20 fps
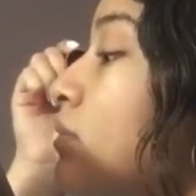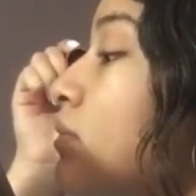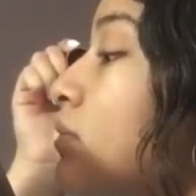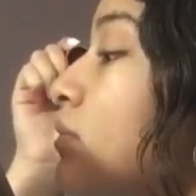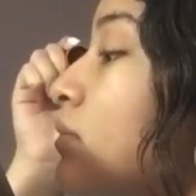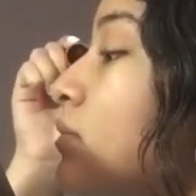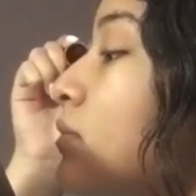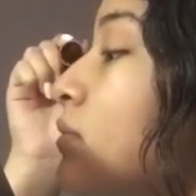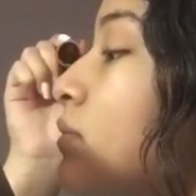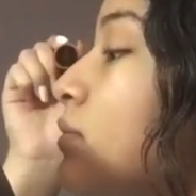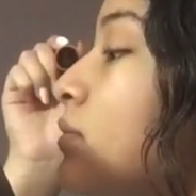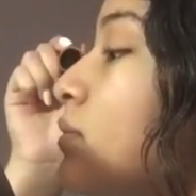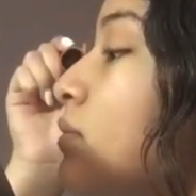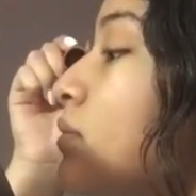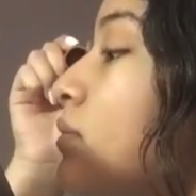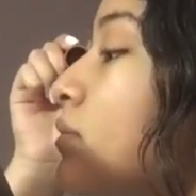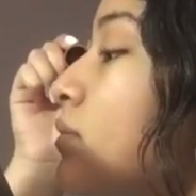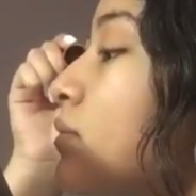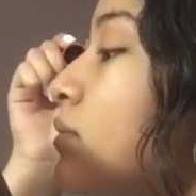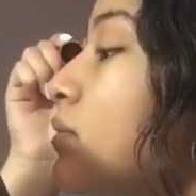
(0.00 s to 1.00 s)

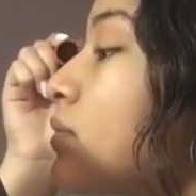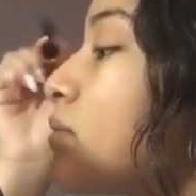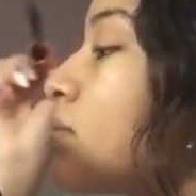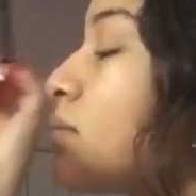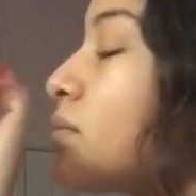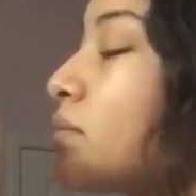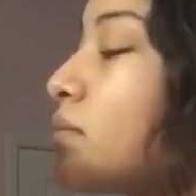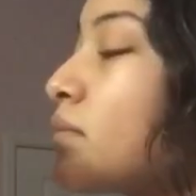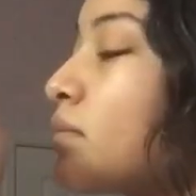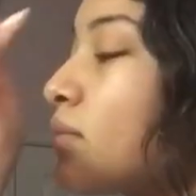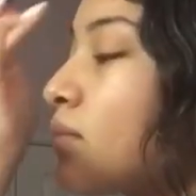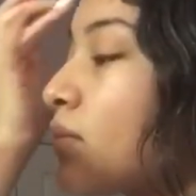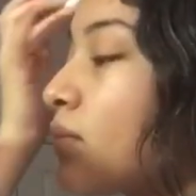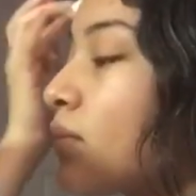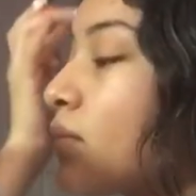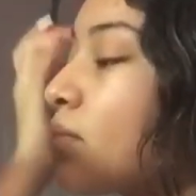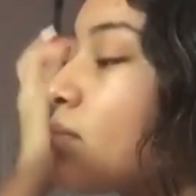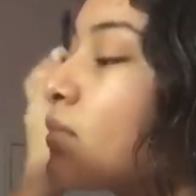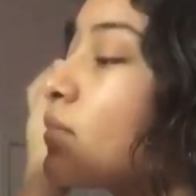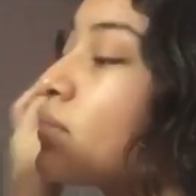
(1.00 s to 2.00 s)

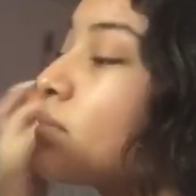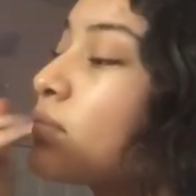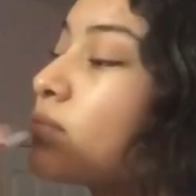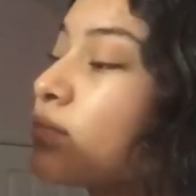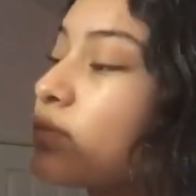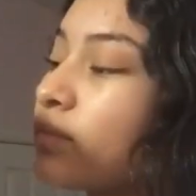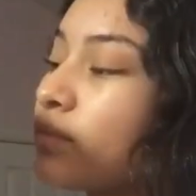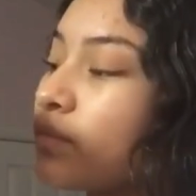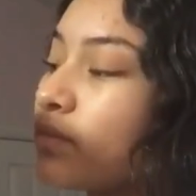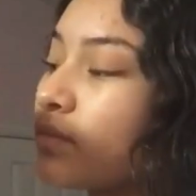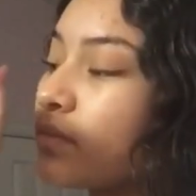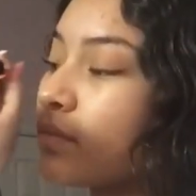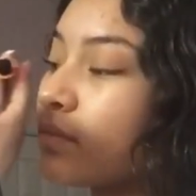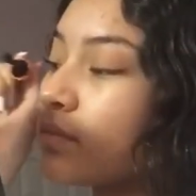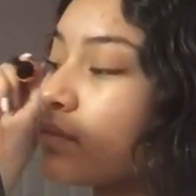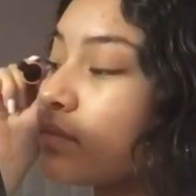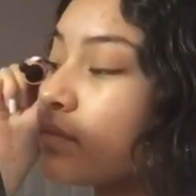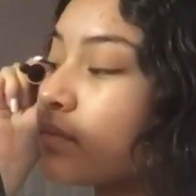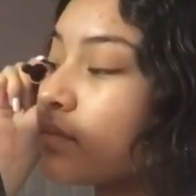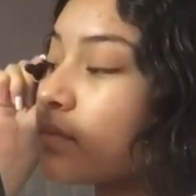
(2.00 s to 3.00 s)

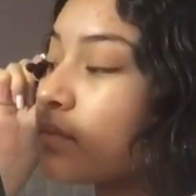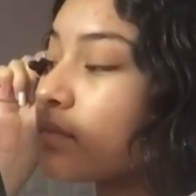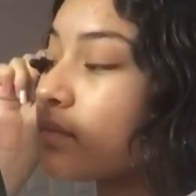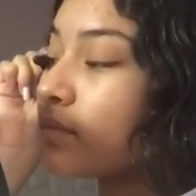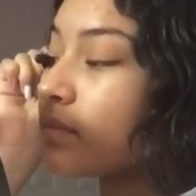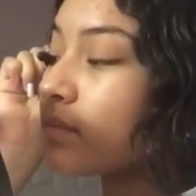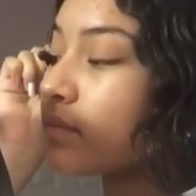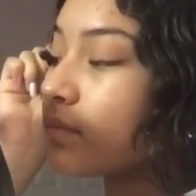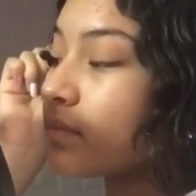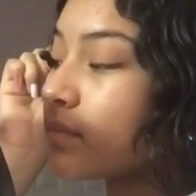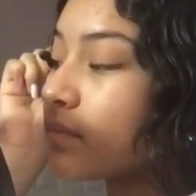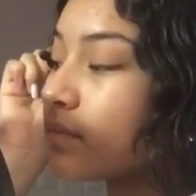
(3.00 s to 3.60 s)
Nobody speaks.